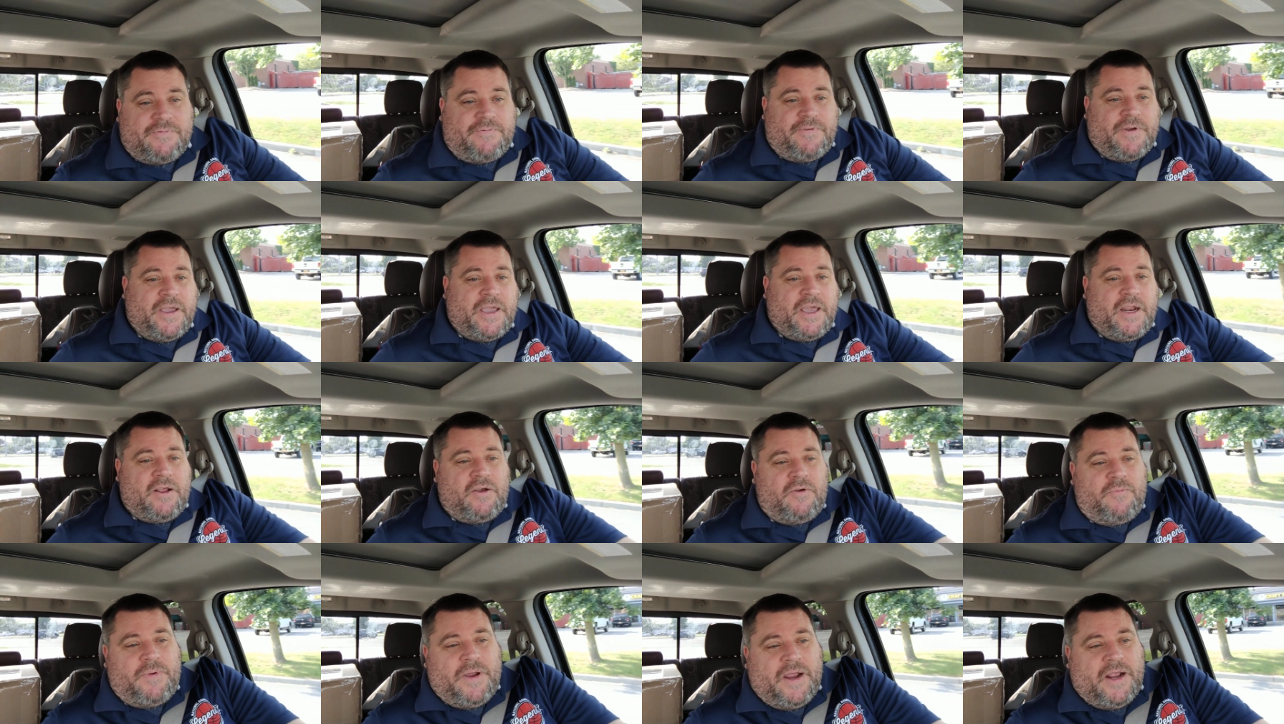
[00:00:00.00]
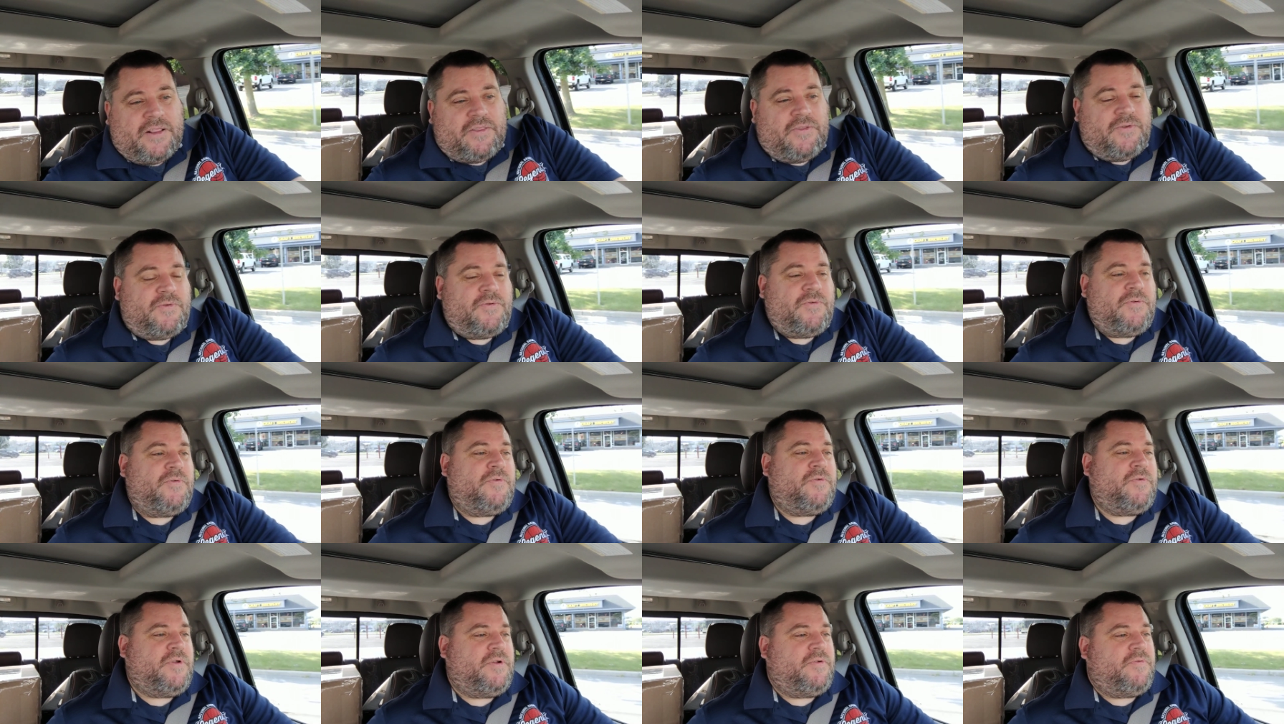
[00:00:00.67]
If I got to go back
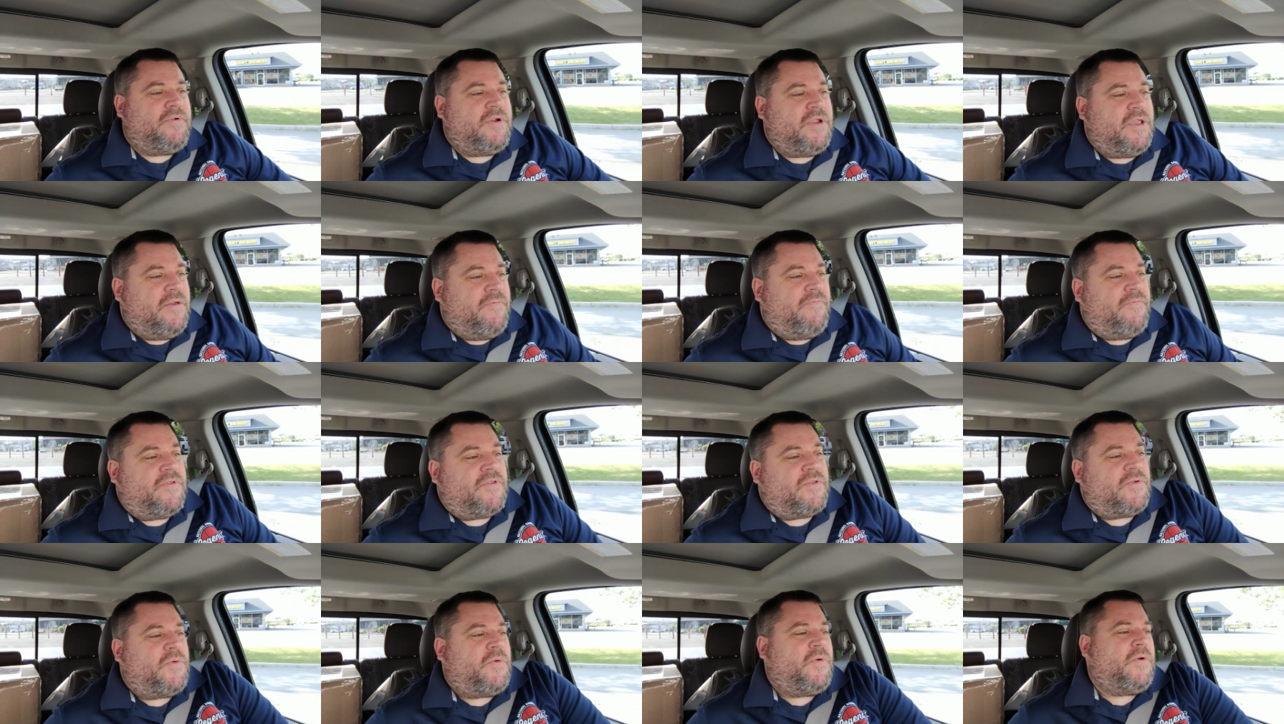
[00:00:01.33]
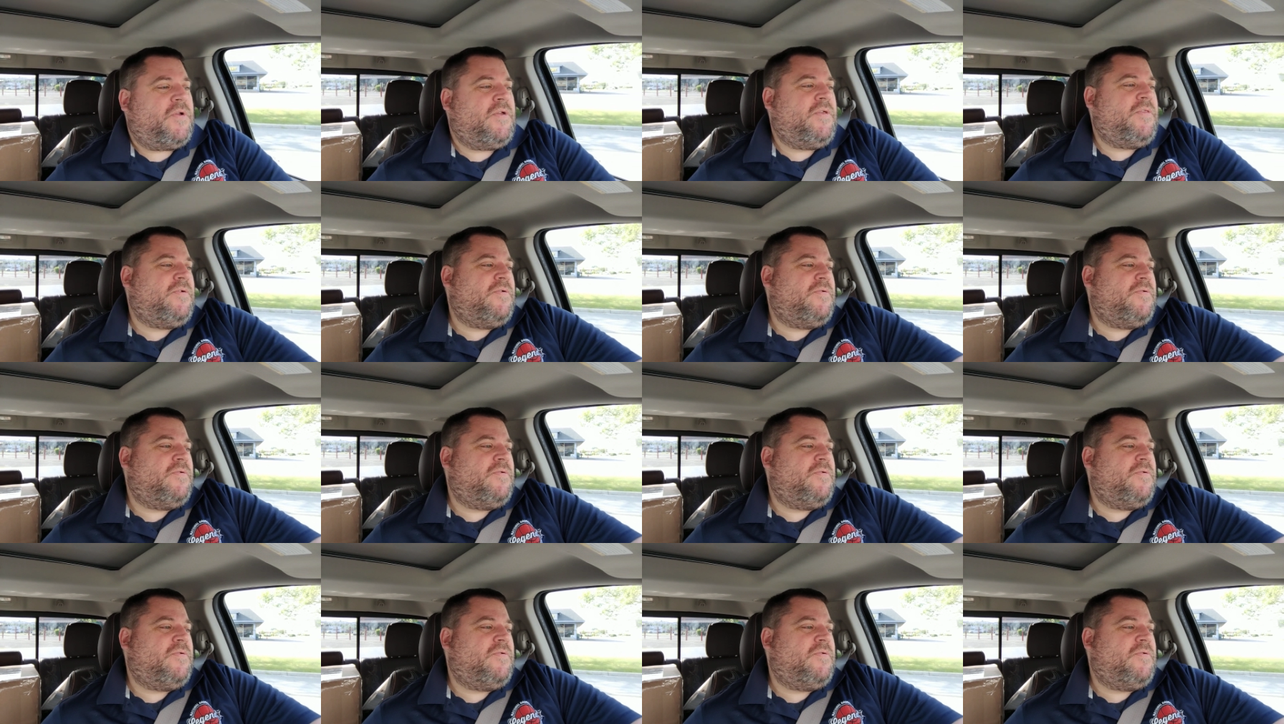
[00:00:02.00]
through and re-inventory